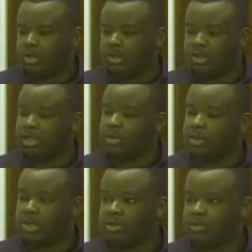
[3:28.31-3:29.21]

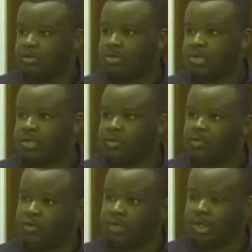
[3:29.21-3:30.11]
stabilizer instead of
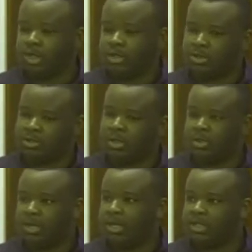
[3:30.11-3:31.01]
using my hands because sometimes
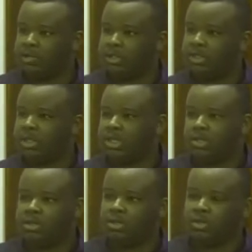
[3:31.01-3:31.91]
my hands get really
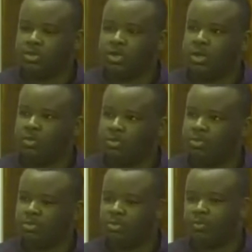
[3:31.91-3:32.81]
shaky. So
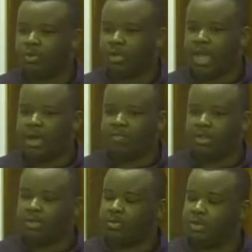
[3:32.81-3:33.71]
I prefer to have
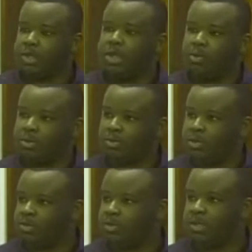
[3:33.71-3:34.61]
like something that helps me
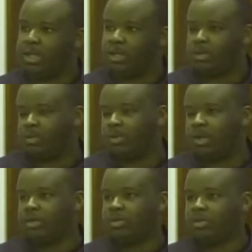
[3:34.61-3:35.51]
with that a little bit
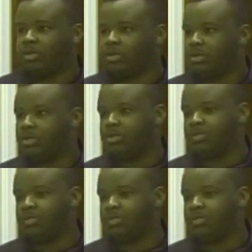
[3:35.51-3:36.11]
better. So.